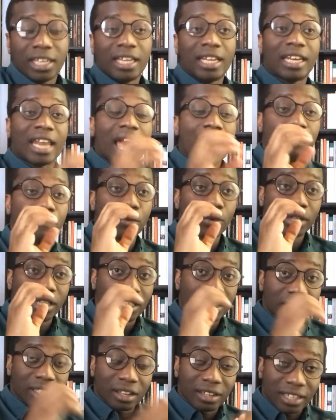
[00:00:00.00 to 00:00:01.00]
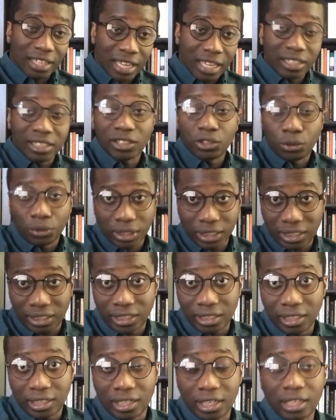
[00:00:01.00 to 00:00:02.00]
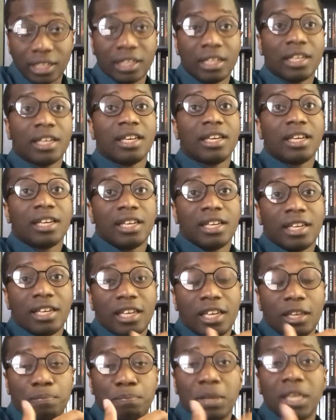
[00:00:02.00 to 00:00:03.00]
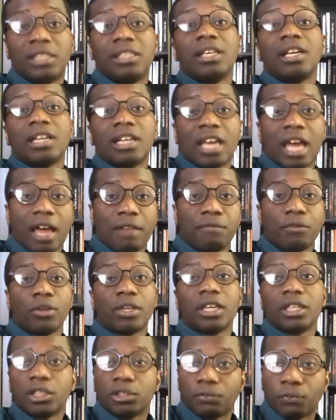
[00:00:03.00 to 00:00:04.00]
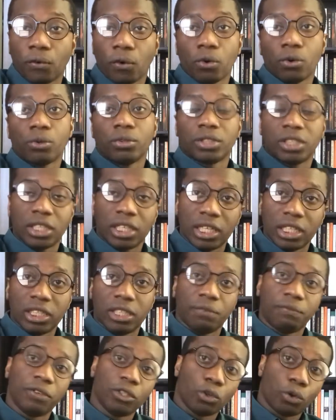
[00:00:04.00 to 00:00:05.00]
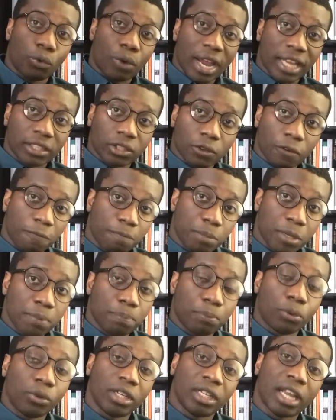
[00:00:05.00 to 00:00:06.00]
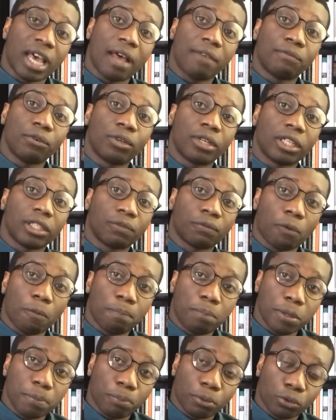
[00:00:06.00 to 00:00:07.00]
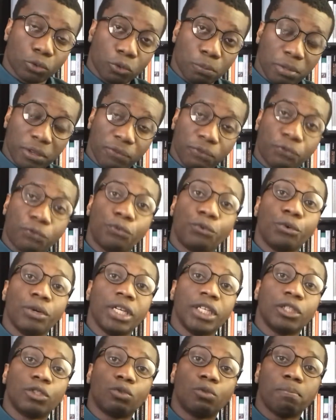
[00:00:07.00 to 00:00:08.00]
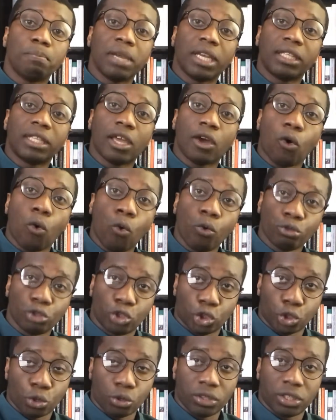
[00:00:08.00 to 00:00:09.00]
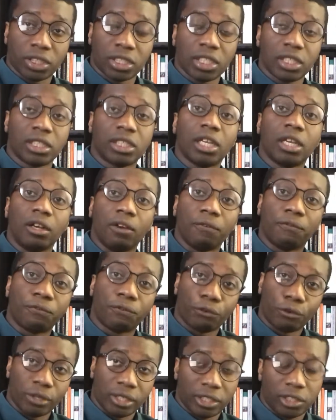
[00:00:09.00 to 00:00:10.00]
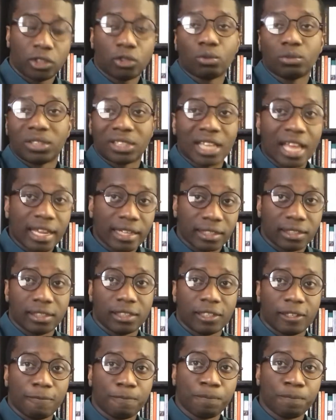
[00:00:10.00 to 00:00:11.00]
It advocates against rent seeking. It basically advocates for the individual rights of people. It advocates for people to be free to make their own choices in a free society.